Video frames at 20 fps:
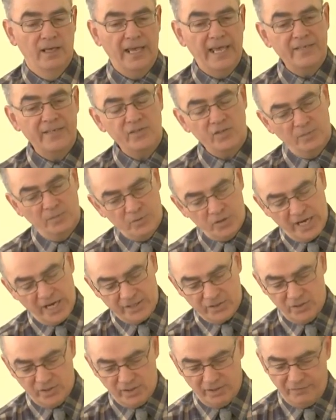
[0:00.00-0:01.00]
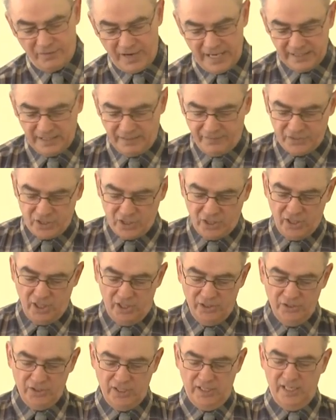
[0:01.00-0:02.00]
Is an objection to the fact that if a
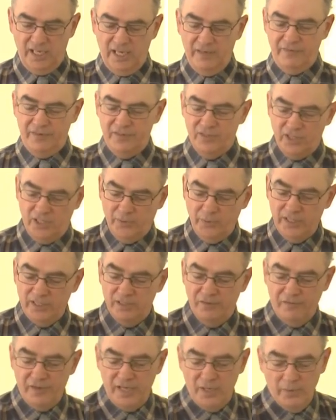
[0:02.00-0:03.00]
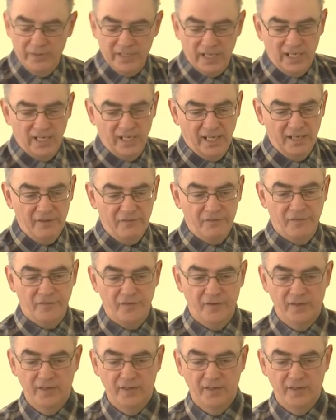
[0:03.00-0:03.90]
God is alive, he's going to interfere with our life?